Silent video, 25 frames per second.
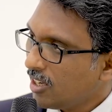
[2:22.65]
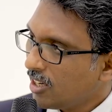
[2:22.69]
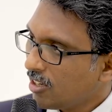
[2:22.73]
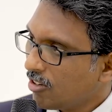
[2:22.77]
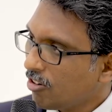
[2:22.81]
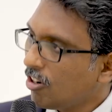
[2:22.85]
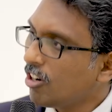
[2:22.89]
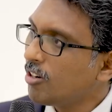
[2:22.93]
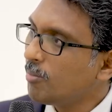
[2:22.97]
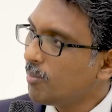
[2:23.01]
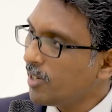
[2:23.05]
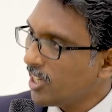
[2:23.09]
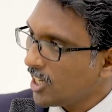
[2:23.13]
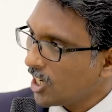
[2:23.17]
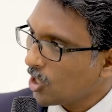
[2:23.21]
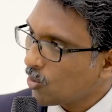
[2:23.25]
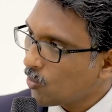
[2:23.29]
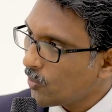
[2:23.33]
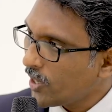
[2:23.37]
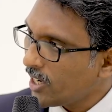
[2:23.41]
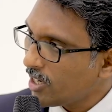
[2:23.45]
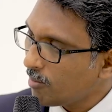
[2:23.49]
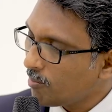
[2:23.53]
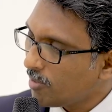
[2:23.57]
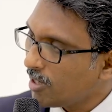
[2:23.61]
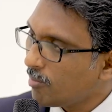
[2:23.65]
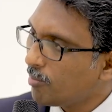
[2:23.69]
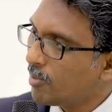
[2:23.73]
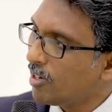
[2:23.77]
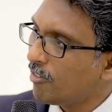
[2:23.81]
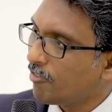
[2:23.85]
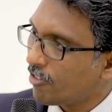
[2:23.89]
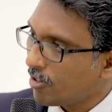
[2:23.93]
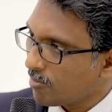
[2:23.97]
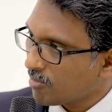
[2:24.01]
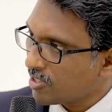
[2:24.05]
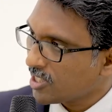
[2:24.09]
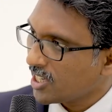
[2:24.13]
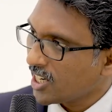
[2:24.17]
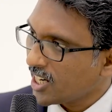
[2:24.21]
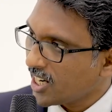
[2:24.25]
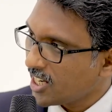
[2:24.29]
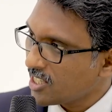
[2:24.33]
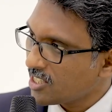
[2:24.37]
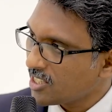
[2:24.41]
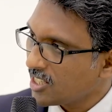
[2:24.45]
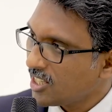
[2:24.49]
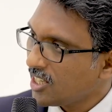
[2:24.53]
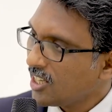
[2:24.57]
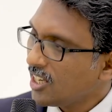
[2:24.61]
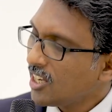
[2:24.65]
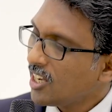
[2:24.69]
not been acquired, but built from scratch,